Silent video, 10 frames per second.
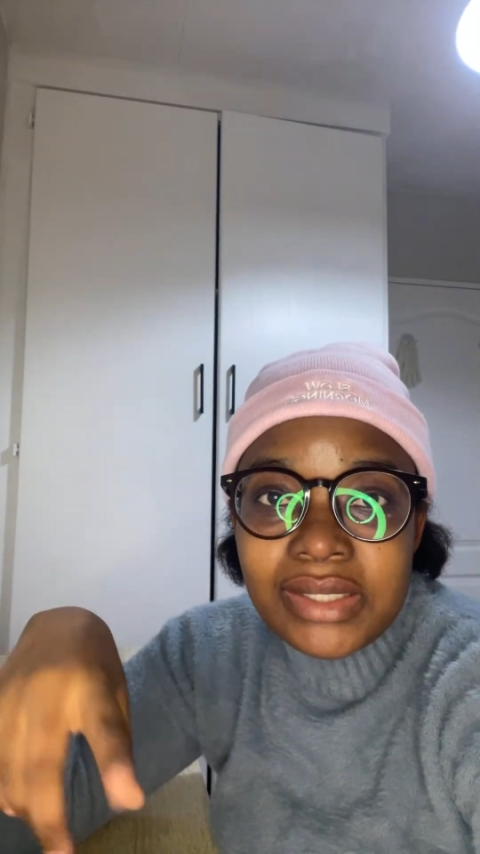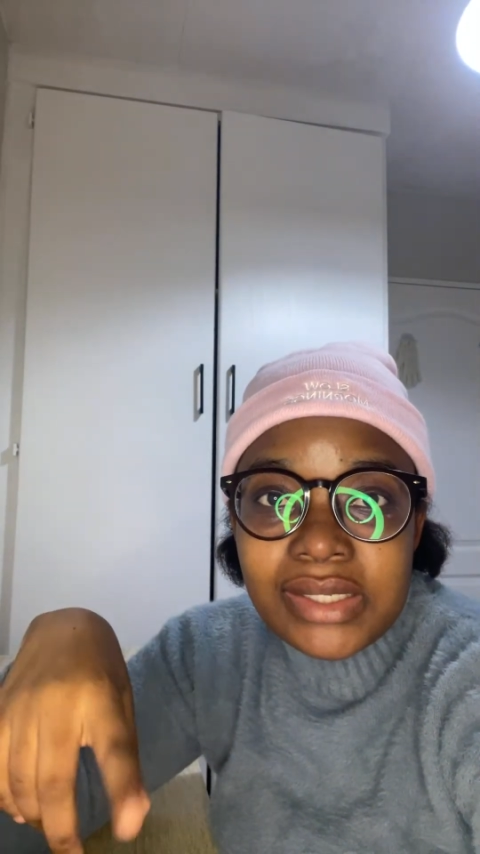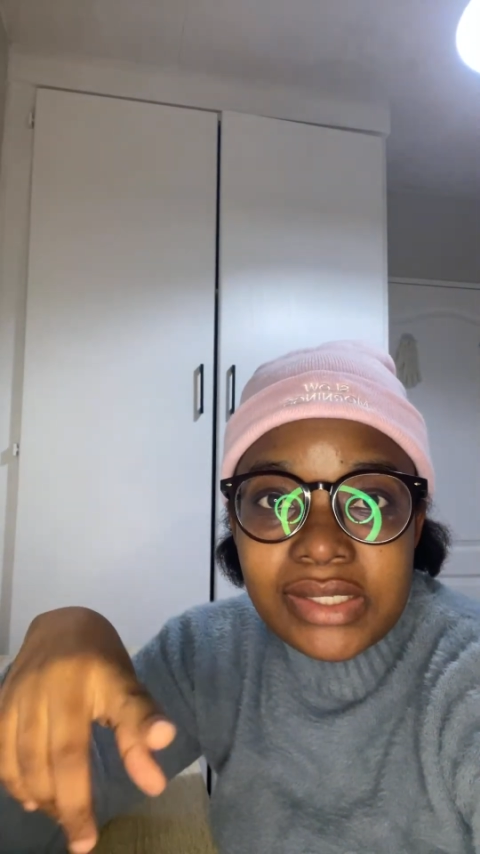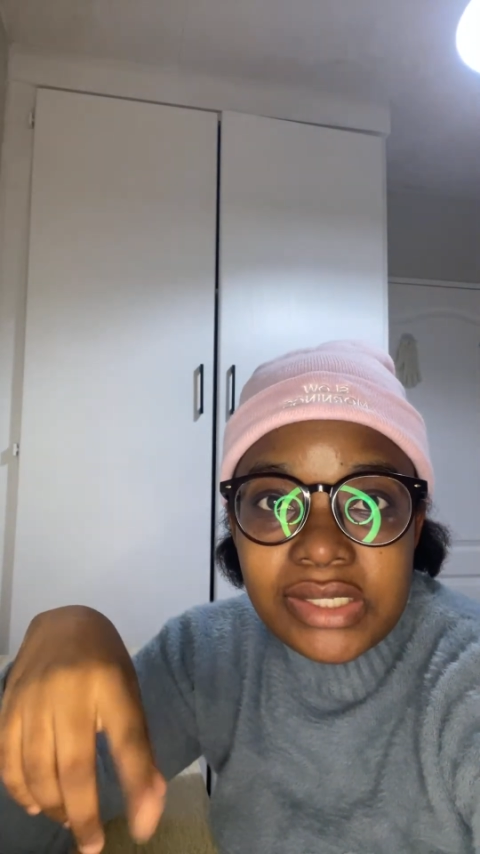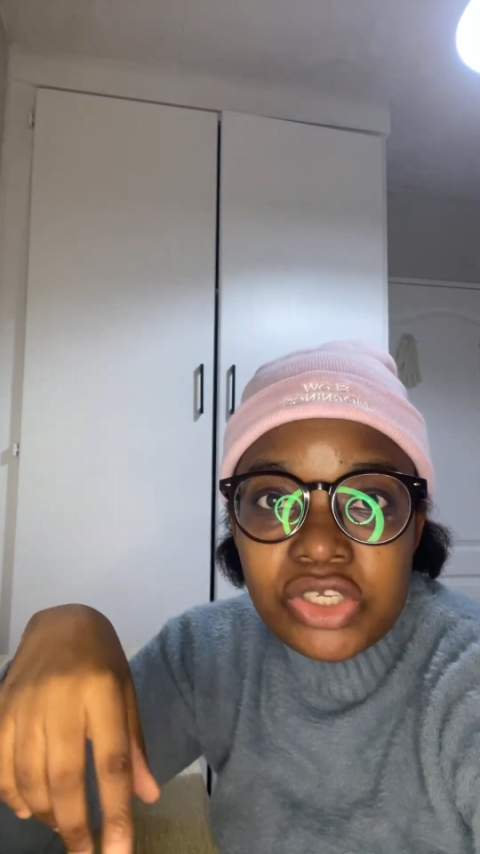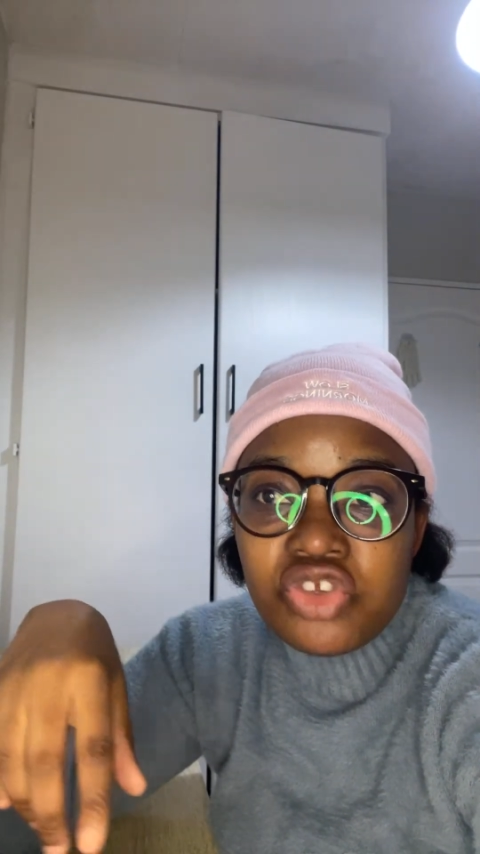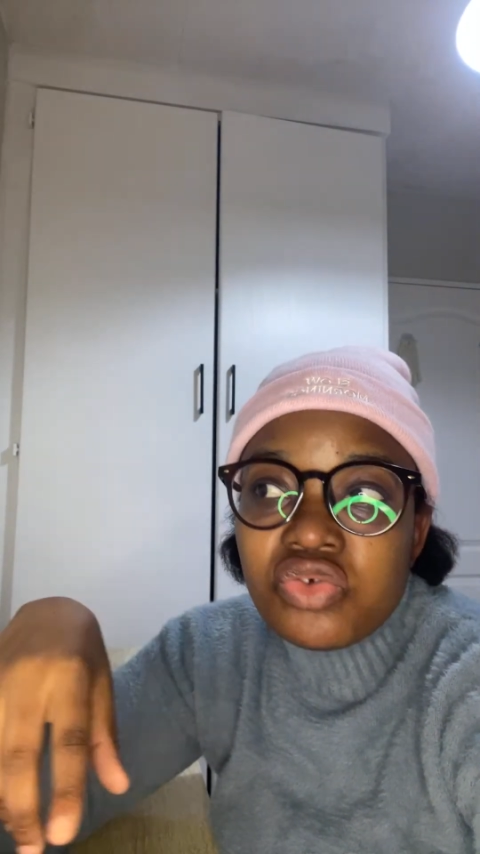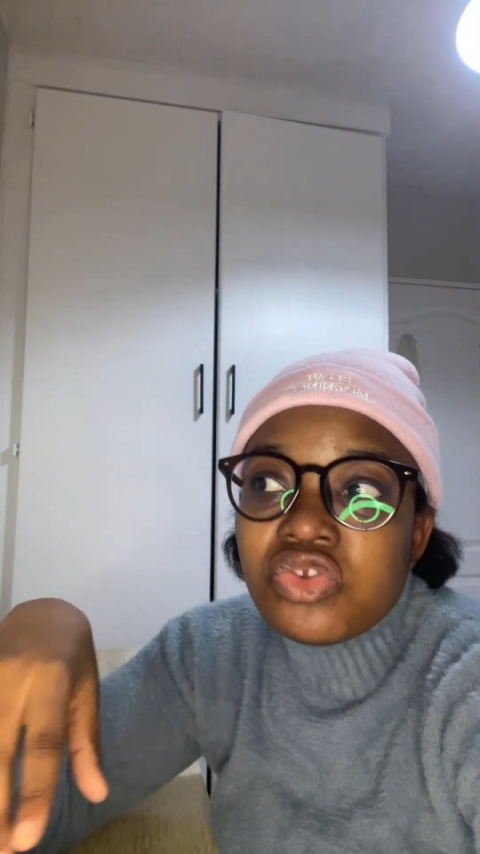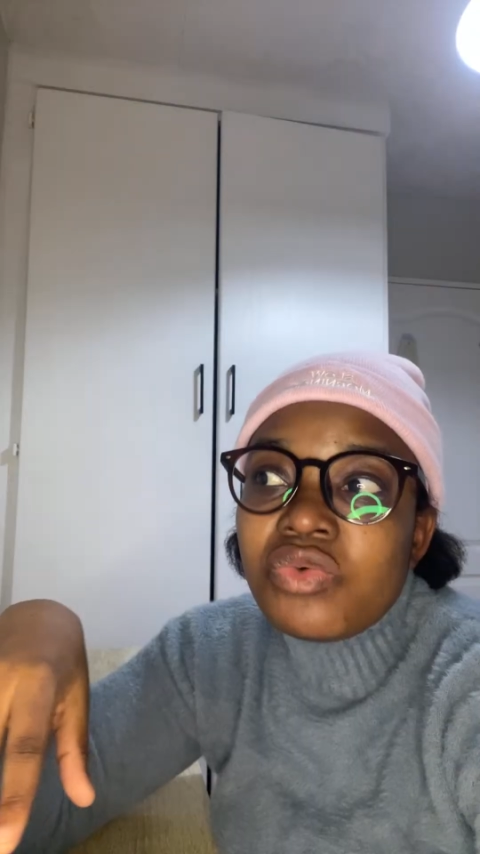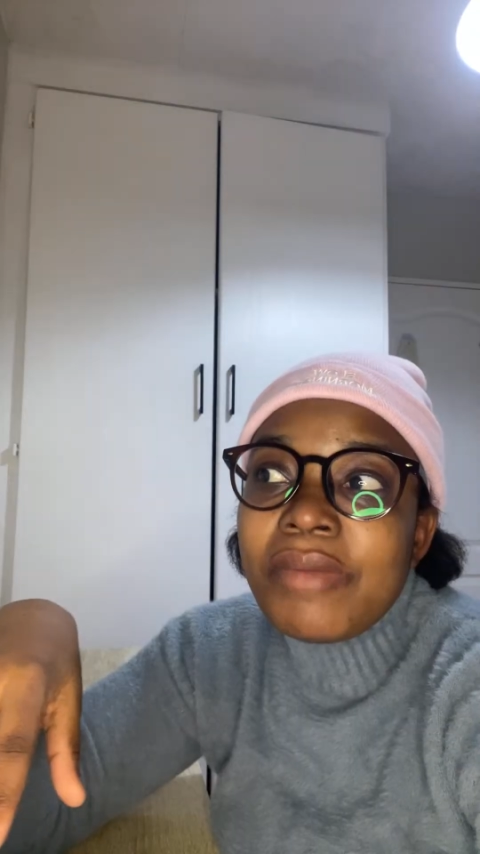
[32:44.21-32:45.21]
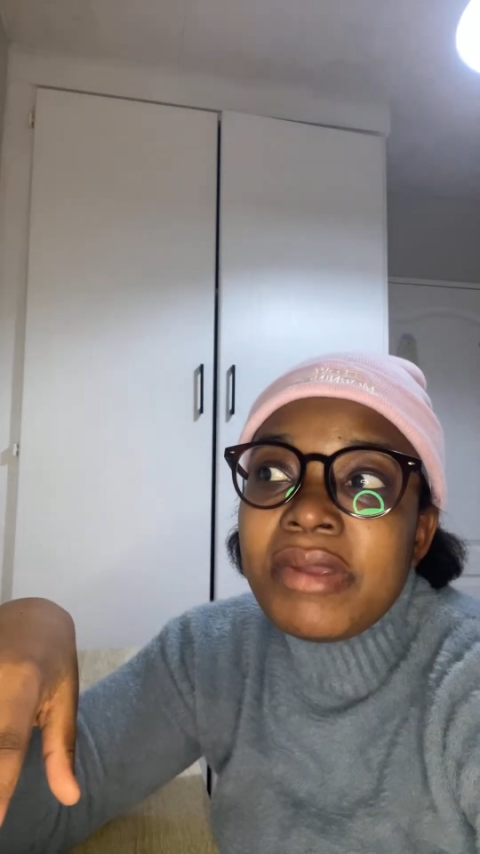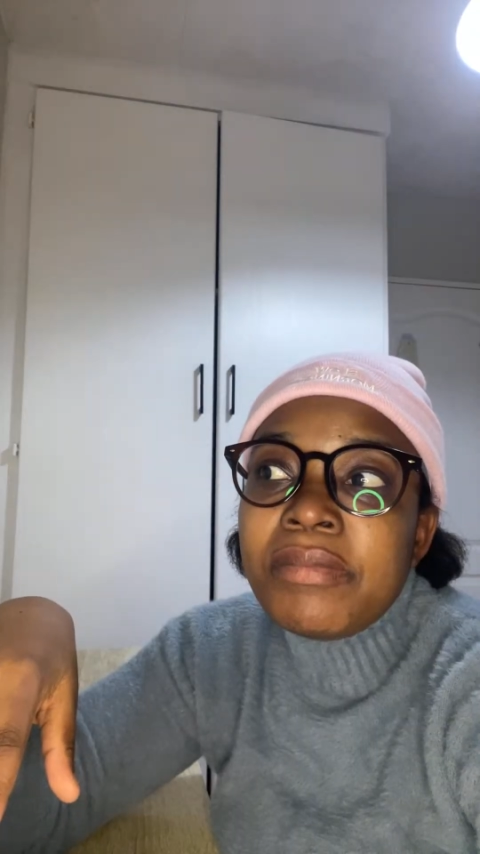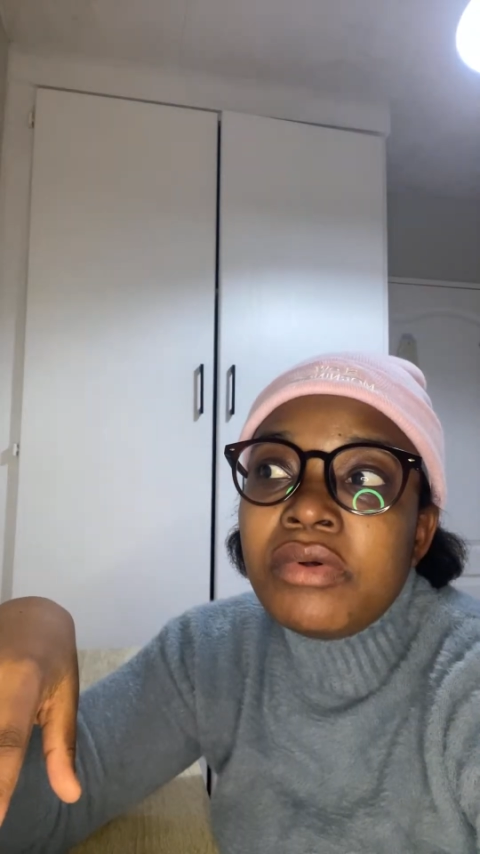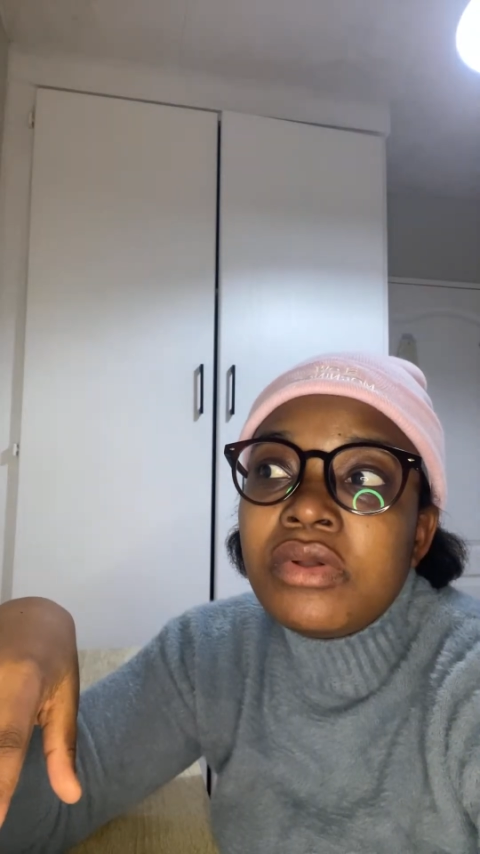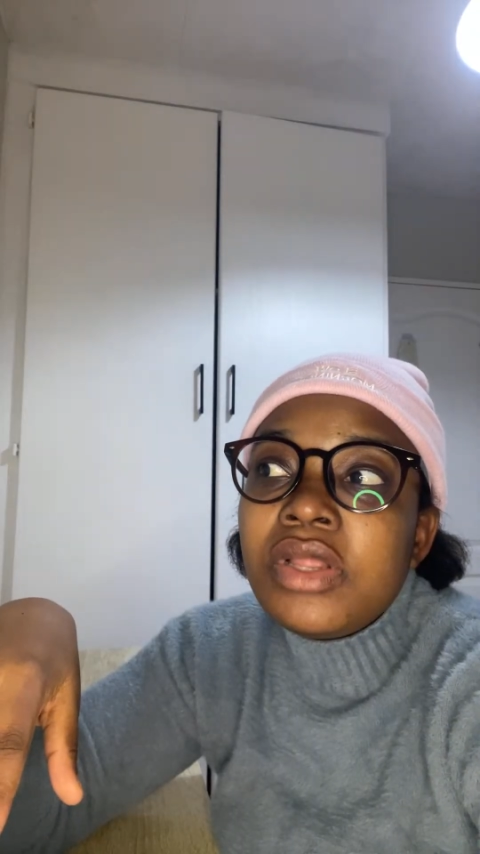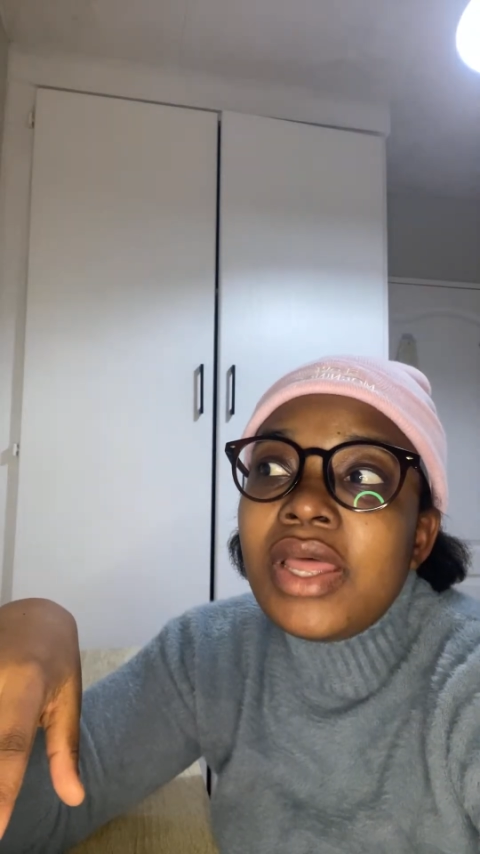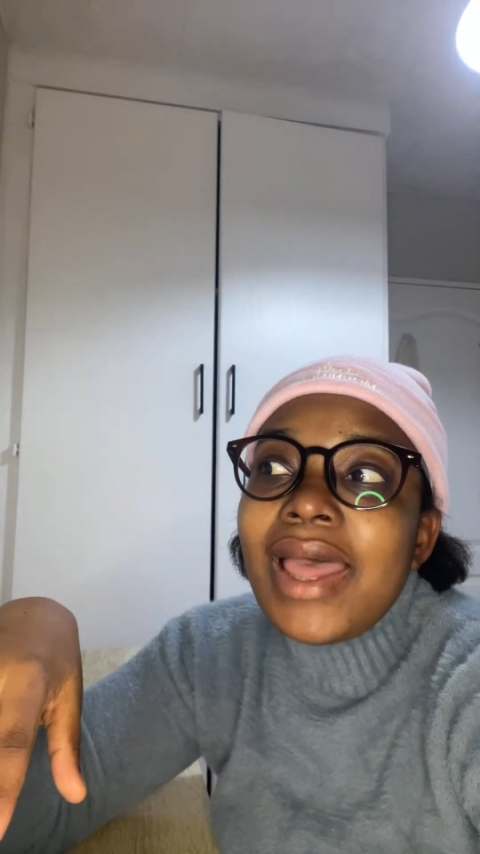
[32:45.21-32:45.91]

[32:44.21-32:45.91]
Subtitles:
these issues where people